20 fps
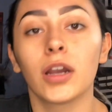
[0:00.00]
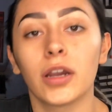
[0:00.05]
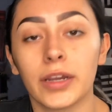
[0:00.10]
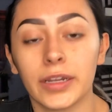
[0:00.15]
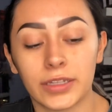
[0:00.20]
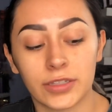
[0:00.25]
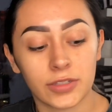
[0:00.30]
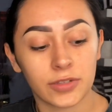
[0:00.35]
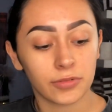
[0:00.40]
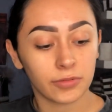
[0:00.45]

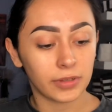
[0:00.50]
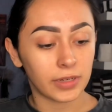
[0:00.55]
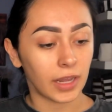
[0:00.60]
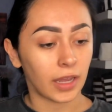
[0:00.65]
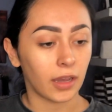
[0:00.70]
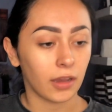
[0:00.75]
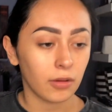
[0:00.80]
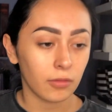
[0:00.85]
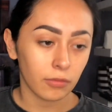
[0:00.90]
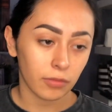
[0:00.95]
Alright, so
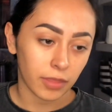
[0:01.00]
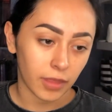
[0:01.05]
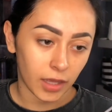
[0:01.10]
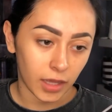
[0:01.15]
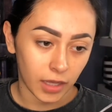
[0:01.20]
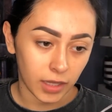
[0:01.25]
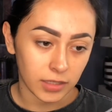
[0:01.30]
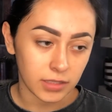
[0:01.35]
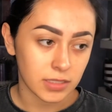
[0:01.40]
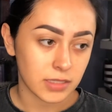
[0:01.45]
now
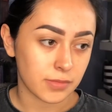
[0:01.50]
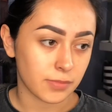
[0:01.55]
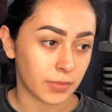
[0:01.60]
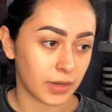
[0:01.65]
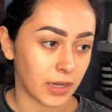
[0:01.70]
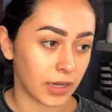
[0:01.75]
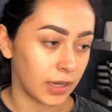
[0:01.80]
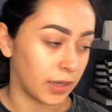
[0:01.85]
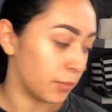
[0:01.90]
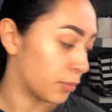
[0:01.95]
that
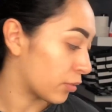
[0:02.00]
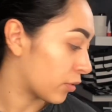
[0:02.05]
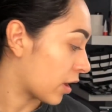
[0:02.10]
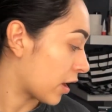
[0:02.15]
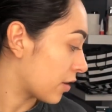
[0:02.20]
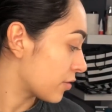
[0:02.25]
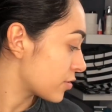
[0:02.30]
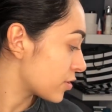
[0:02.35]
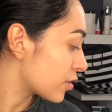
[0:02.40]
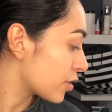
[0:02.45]
my
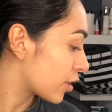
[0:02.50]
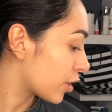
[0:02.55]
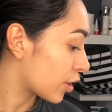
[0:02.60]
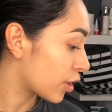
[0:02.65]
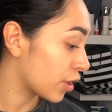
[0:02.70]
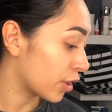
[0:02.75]
brows are